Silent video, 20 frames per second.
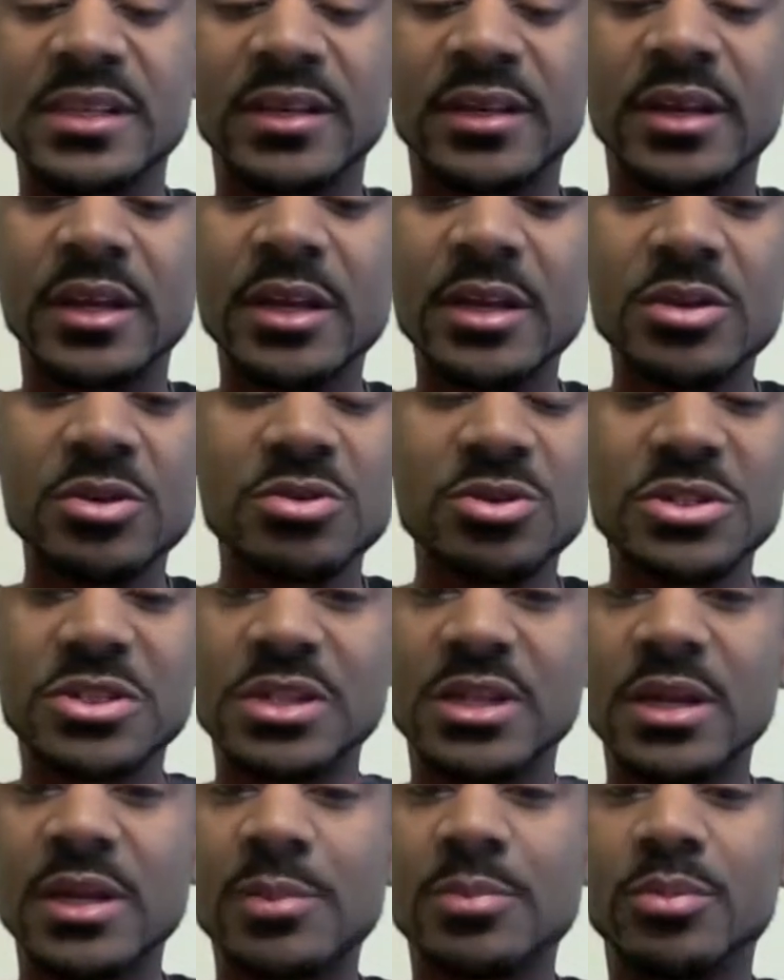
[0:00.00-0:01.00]
heel
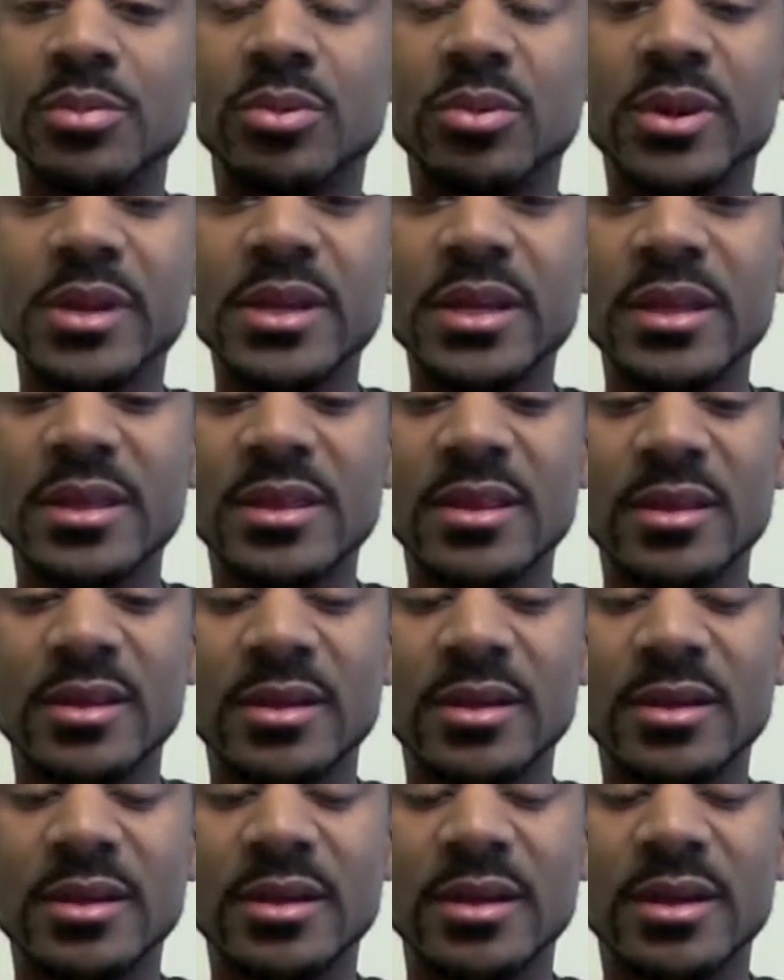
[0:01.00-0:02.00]
slip or
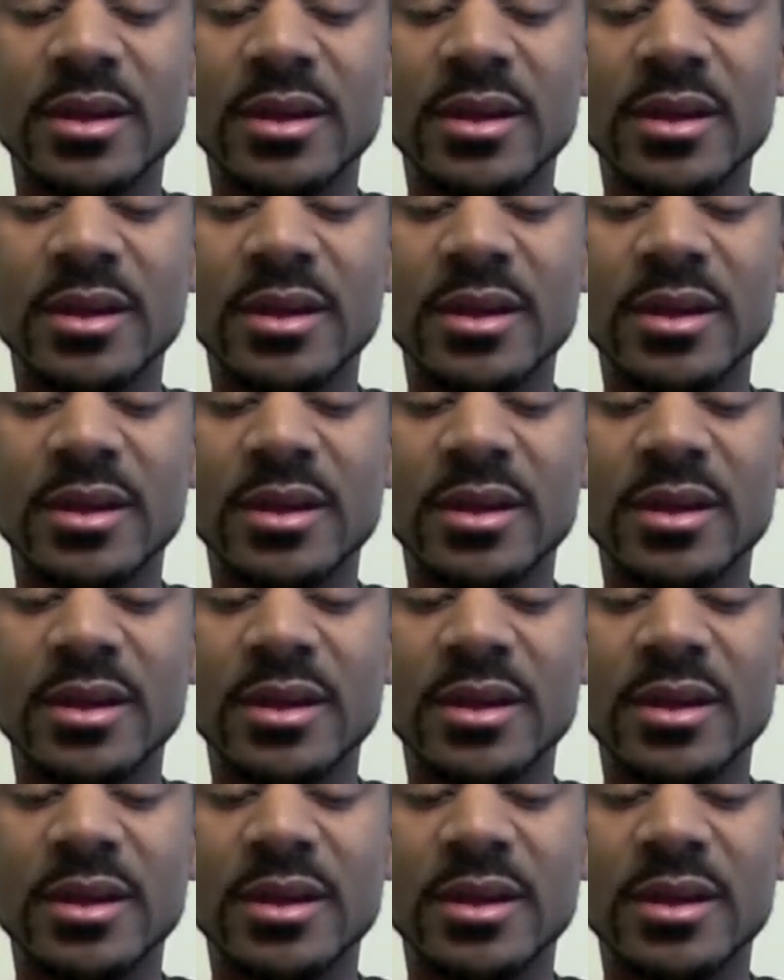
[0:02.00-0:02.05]
anything